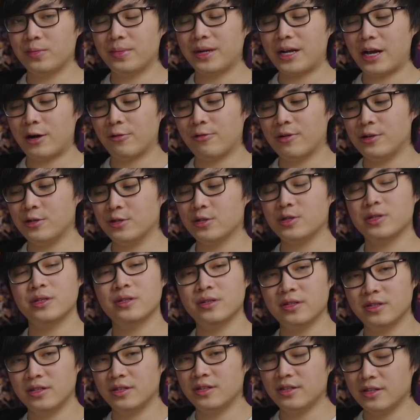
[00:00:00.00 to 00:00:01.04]
bit outrageous,
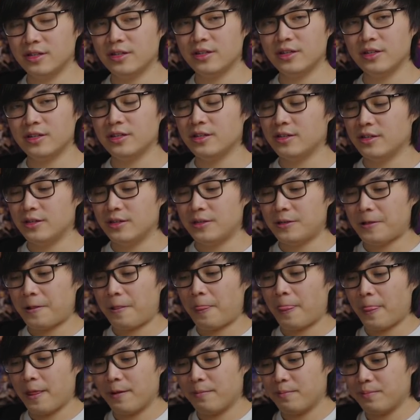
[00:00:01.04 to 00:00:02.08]

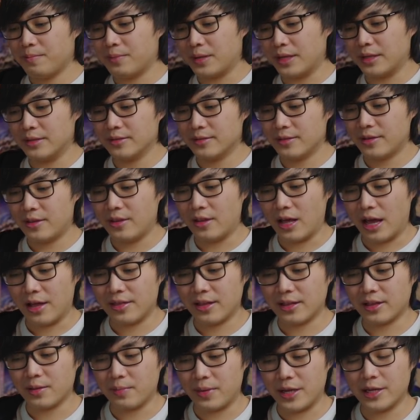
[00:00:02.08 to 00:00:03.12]
but I
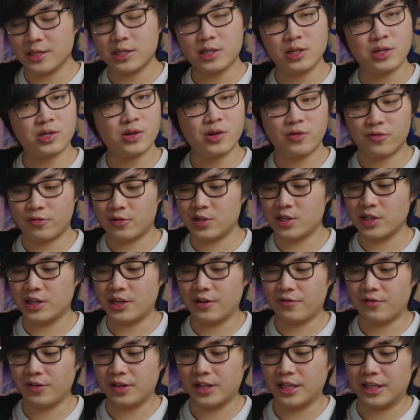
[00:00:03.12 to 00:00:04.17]
think the base is
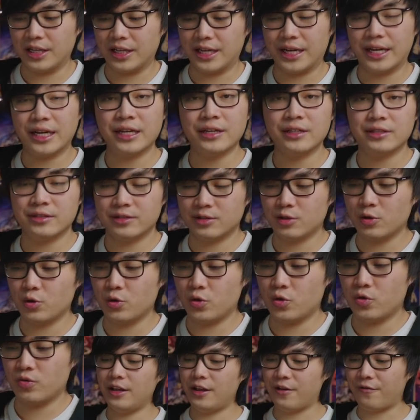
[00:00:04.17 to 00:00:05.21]
significantly,
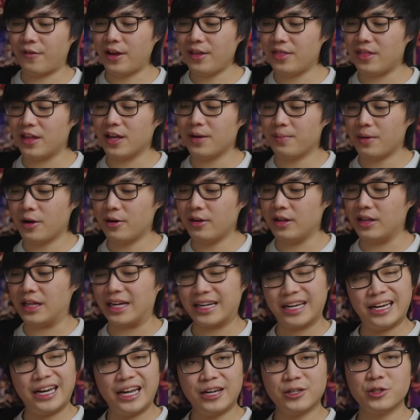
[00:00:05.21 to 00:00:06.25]
if I think about it,
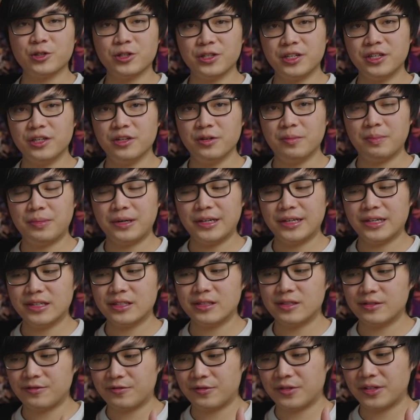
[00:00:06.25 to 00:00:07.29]
like an extra
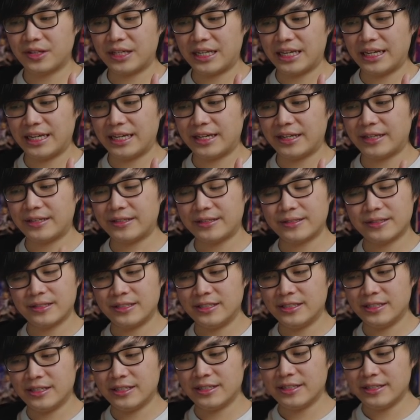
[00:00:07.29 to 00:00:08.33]
$100 for like
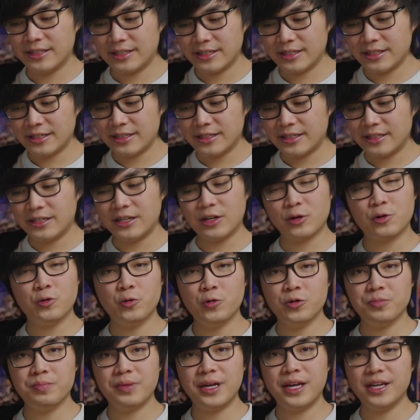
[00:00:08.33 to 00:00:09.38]
a
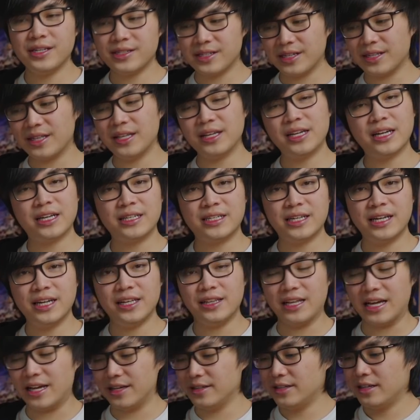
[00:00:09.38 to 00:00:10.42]
cool base, I think I'd take
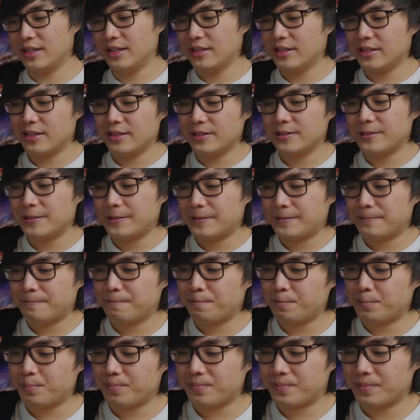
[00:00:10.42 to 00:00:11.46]
that.
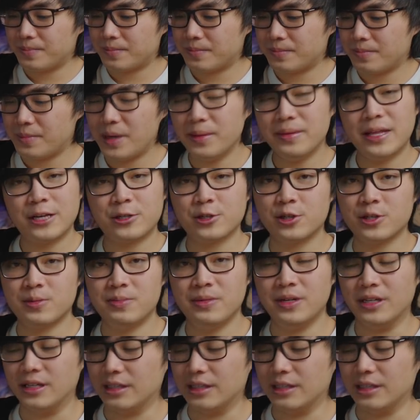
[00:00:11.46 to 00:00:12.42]
Maybe that's just me.